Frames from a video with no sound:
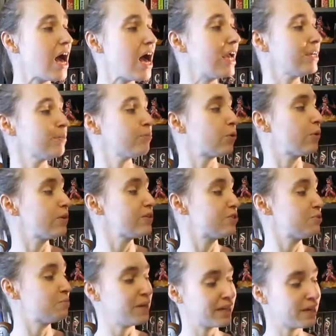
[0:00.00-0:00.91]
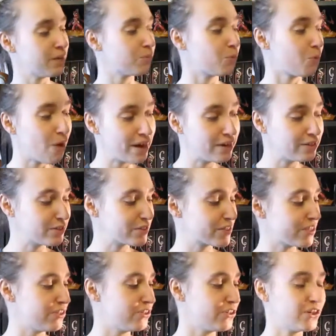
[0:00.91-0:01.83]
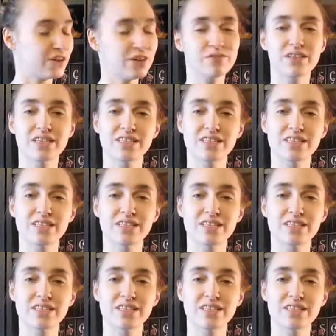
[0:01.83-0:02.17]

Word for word: I am going to pick up Wires and Nerve.